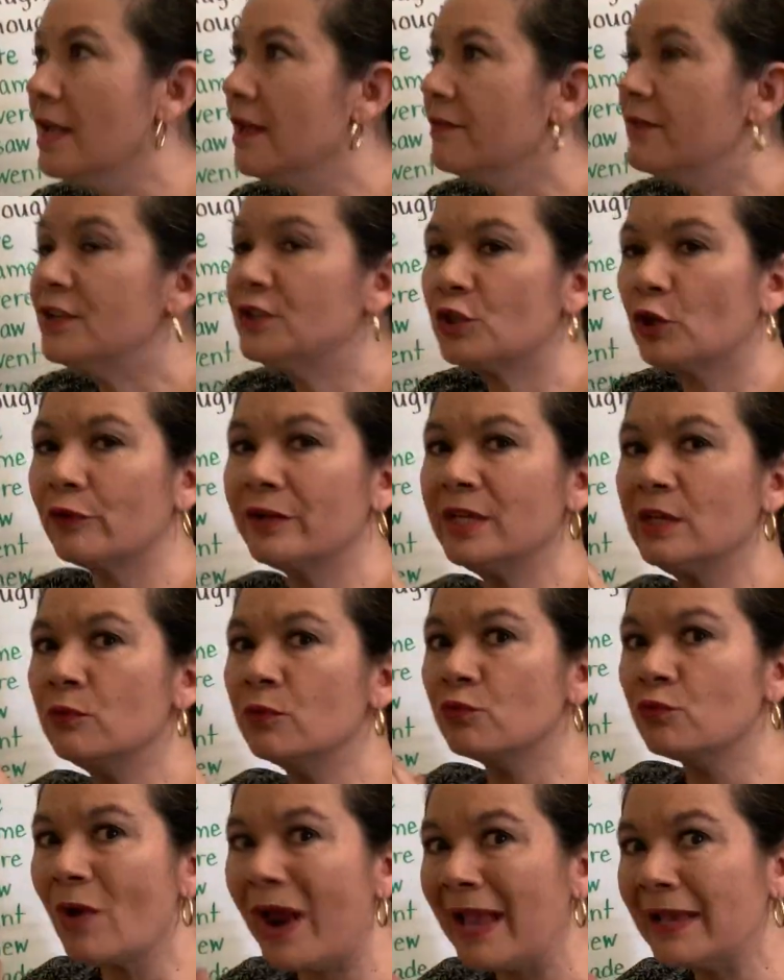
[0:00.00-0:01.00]
These are
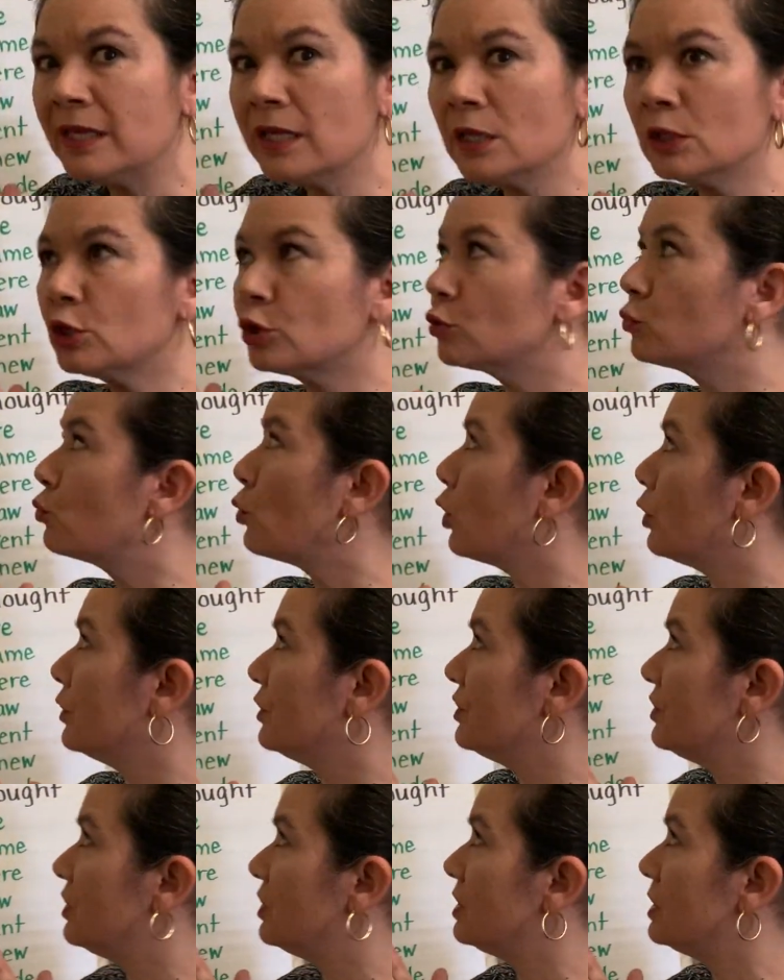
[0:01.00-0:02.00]
irregular
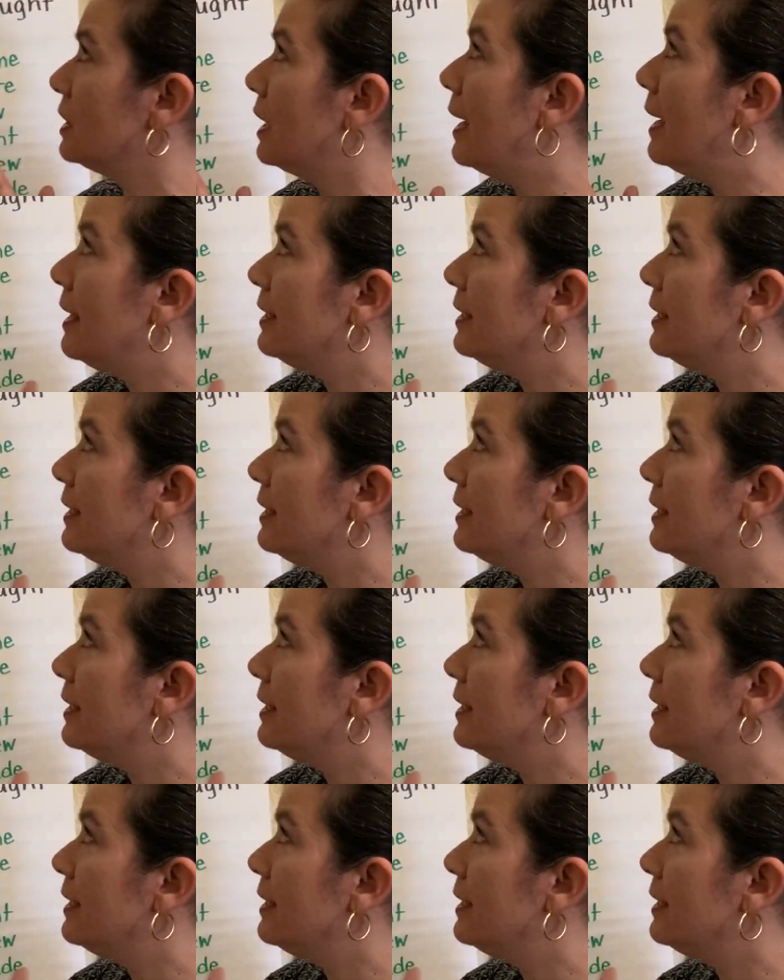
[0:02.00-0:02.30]
words.